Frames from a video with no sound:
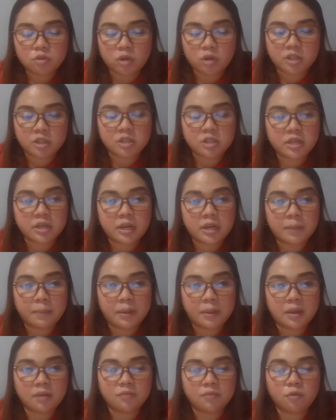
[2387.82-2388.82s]
So let's just say they
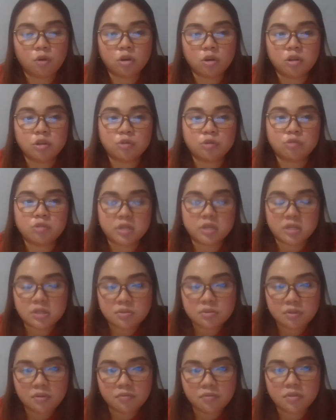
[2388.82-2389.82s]
paid for two
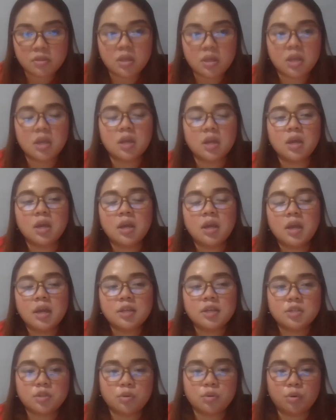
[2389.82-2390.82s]
six fifty,
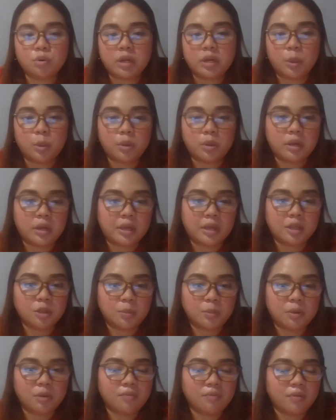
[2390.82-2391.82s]
so they, they get
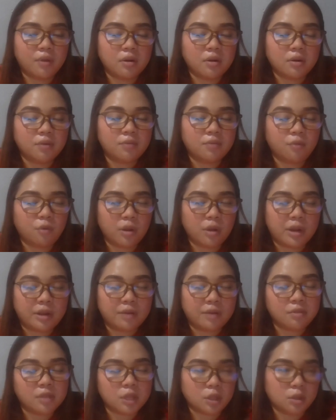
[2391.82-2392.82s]
to be refunded for like
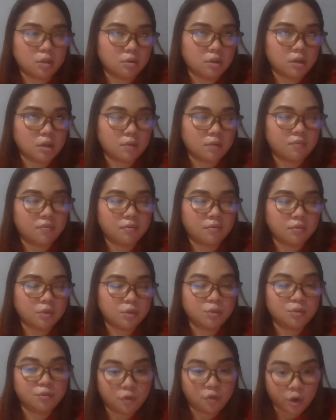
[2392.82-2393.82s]
uh,
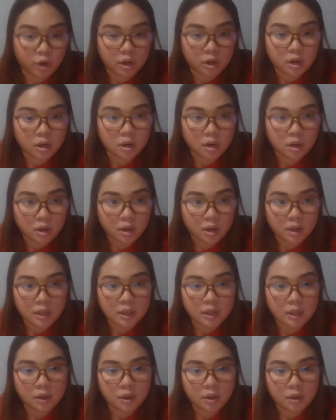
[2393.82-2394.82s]
two four.
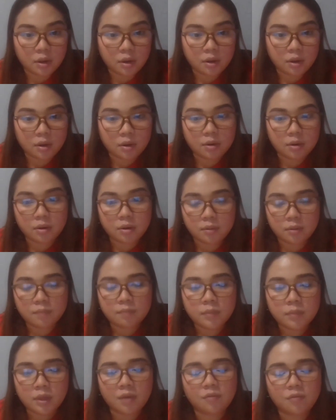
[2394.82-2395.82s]
Yes, correct.
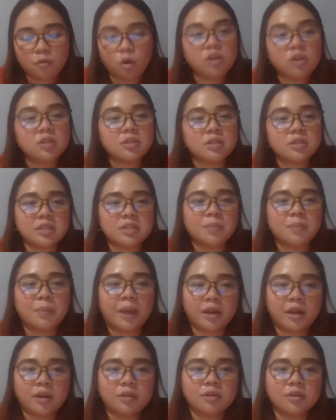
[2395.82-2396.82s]
Of course, that's
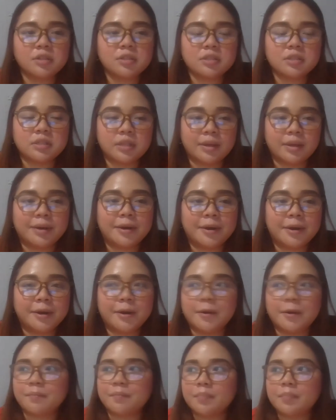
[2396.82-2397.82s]
minus the
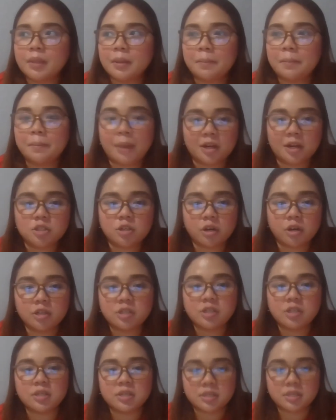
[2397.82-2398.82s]
um, bank
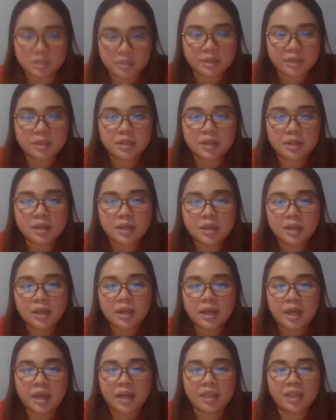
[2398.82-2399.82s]
charges still,
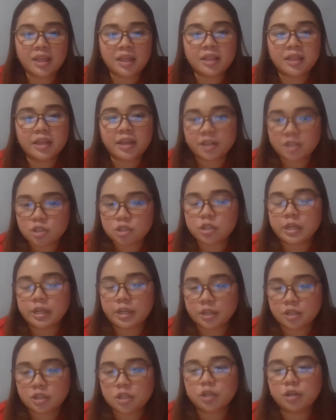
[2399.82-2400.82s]
and yes. then the
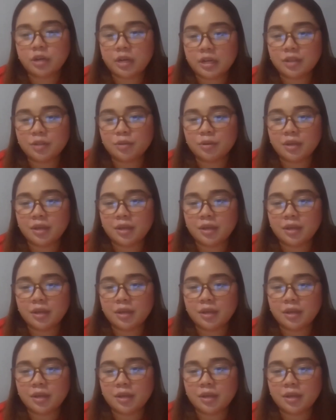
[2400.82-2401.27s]
exchange rate.